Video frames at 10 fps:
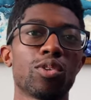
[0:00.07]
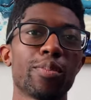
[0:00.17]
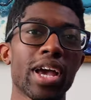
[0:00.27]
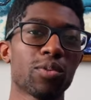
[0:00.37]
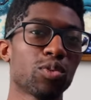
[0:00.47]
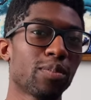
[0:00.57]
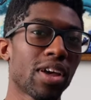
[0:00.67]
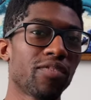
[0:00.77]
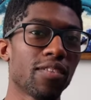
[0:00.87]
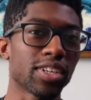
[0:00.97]
we're back with one of my
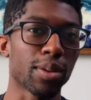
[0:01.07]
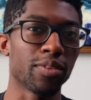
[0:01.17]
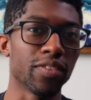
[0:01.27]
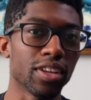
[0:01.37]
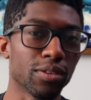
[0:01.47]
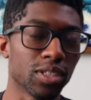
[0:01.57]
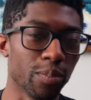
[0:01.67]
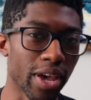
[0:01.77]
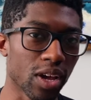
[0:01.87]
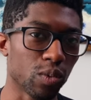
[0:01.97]
favorite type of videos to
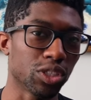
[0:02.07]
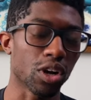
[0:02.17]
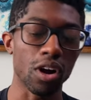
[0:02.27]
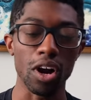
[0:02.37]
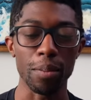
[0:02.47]
make, which are